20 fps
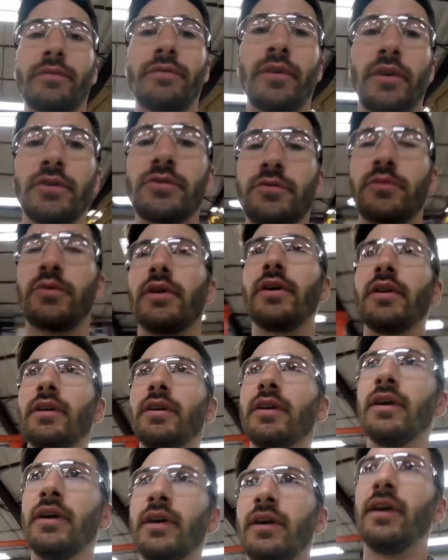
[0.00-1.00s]
the first one,
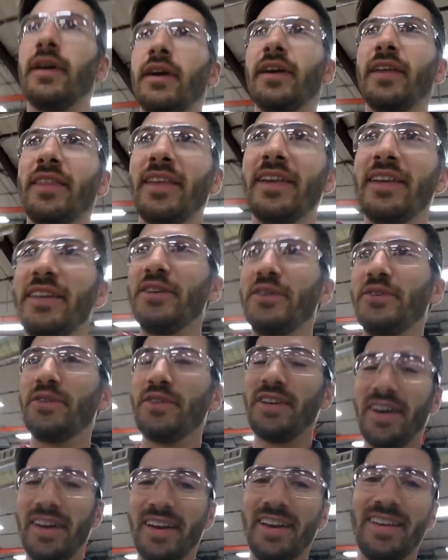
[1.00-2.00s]
then you
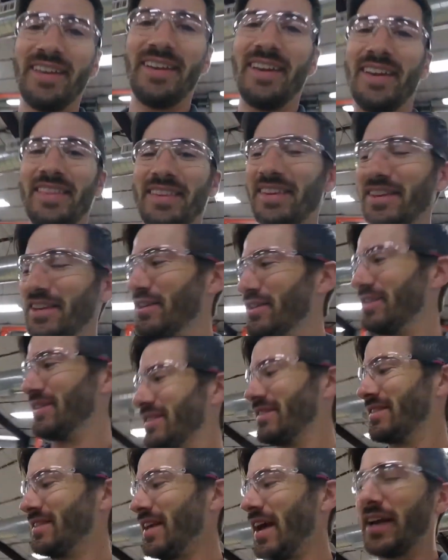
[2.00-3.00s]
cut it, and then you
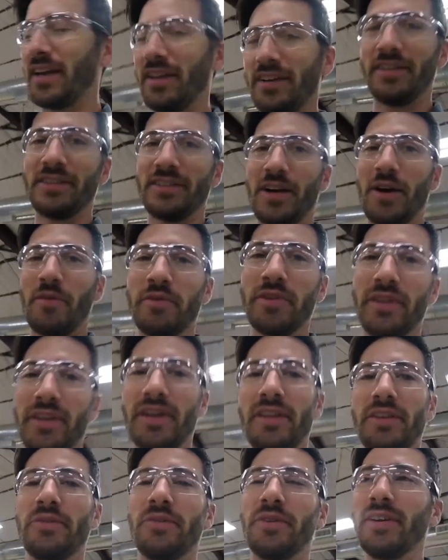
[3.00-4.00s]
just stack it on top of the
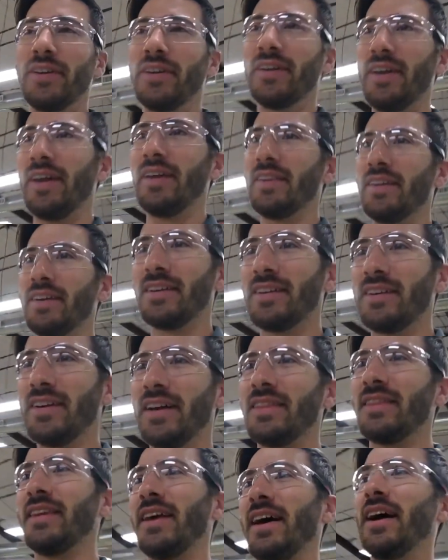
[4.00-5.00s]
other one, and then
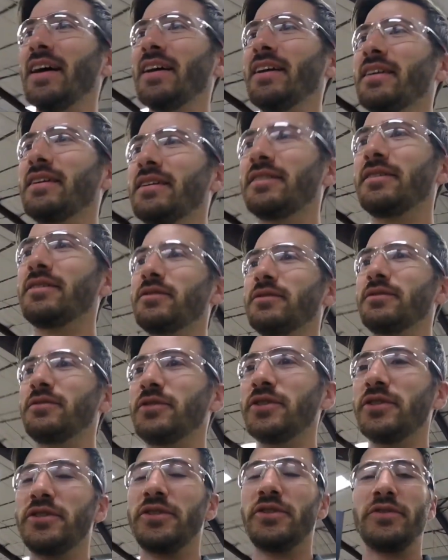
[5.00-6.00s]
cut that,
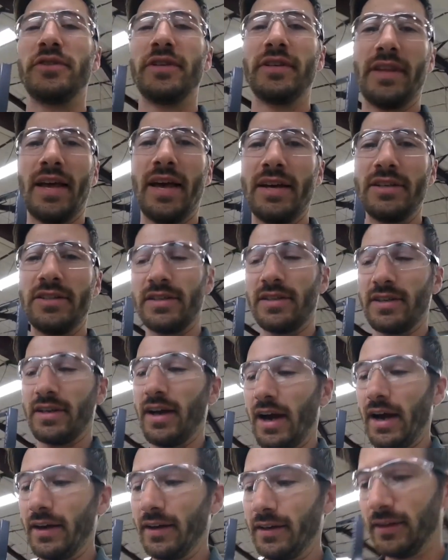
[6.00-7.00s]
just using the edge as a
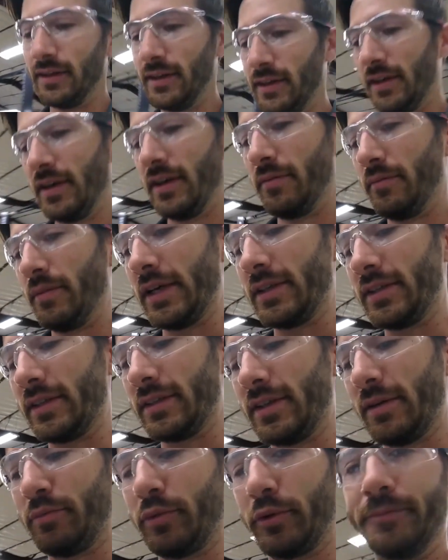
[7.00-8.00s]
guide. Makes it
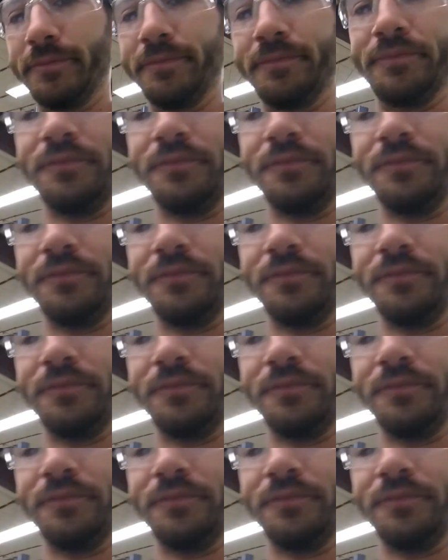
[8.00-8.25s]
simple.